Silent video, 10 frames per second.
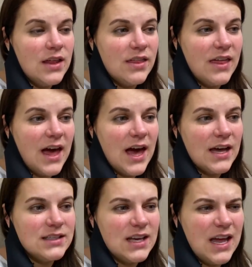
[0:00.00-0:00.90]

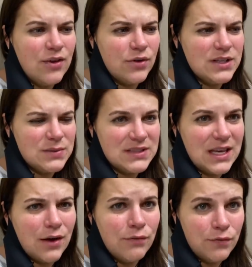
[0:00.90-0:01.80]
that I didn't realize was
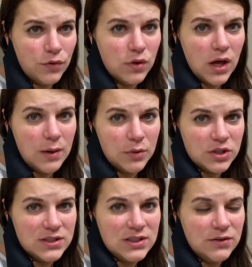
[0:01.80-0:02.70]
like a full-on
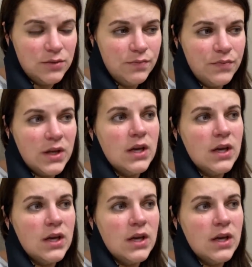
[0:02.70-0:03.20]
emergency room.